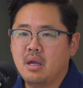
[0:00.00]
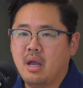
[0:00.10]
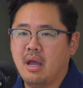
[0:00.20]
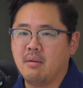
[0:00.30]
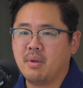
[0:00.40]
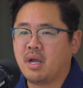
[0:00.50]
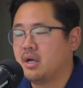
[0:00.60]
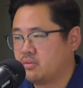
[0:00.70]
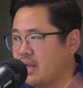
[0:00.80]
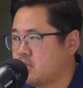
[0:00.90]
And
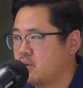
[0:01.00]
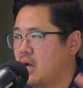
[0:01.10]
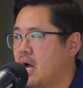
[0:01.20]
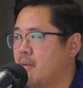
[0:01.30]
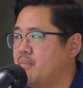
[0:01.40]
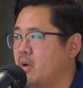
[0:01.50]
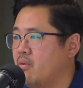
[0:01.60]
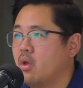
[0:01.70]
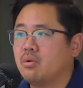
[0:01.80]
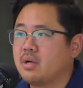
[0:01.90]
because rates are up,
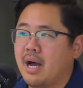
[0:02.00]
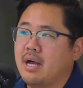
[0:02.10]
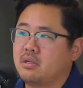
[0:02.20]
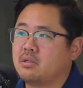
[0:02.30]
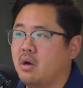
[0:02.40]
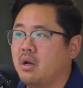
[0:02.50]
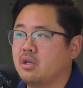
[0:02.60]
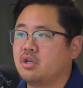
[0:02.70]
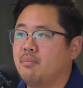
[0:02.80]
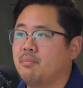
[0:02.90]
local guys are starting
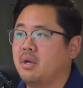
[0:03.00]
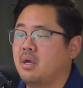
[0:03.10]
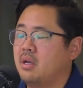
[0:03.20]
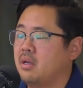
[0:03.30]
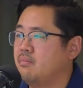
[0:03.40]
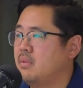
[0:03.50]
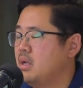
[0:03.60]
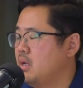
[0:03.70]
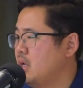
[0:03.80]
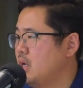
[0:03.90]
to jump in
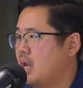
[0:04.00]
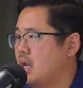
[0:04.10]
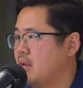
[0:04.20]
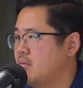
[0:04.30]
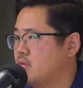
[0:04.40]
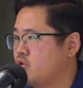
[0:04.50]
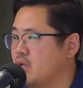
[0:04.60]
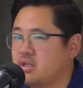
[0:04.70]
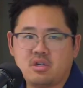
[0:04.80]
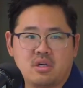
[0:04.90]
and
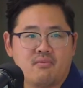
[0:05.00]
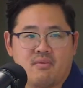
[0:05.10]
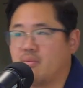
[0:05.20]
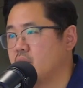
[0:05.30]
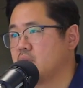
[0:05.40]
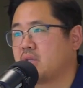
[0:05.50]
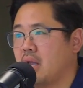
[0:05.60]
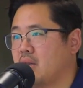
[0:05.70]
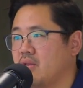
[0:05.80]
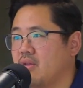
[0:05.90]
transition from real
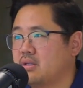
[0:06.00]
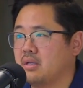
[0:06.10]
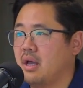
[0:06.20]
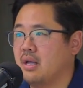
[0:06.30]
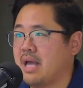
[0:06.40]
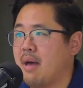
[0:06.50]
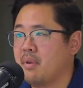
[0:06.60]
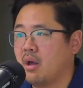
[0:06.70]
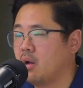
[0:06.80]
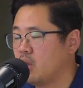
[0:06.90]
estate into this is
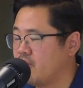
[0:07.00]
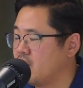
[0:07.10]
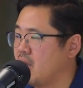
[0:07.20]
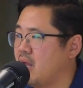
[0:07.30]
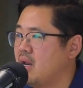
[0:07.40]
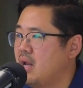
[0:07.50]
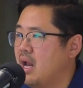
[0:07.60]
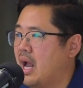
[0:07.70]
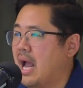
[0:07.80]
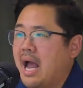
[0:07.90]
happening all over again.
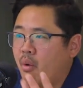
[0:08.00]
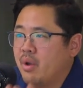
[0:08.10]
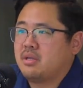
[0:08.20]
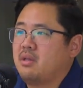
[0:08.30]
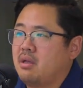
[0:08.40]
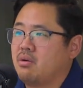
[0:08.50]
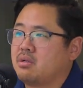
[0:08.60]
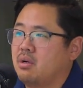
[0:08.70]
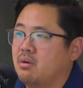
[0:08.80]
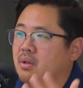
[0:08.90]
How is it that you're
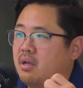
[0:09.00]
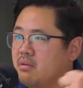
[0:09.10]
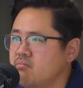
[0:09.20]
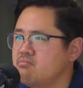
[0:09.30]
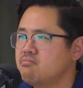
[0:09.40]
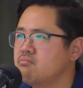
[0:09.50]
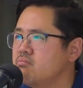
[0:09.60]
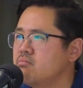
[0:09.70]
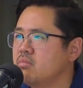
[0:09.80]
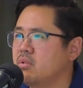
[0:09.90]
so like,
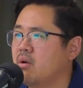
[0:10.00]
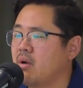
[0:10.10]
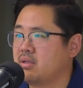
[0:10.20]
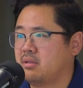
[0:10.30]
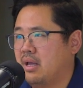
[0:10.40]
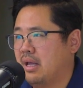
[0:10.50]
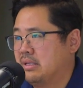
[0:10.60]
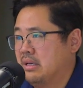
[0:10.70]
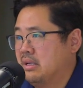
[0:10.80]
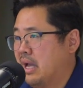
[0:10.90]
isn't
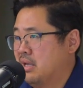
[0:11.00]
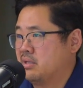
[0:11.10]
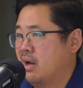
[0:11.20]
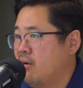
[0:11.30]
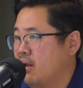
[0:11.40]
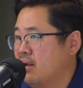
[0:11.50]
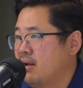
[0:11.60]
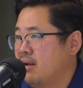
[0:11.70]
it kind of scary?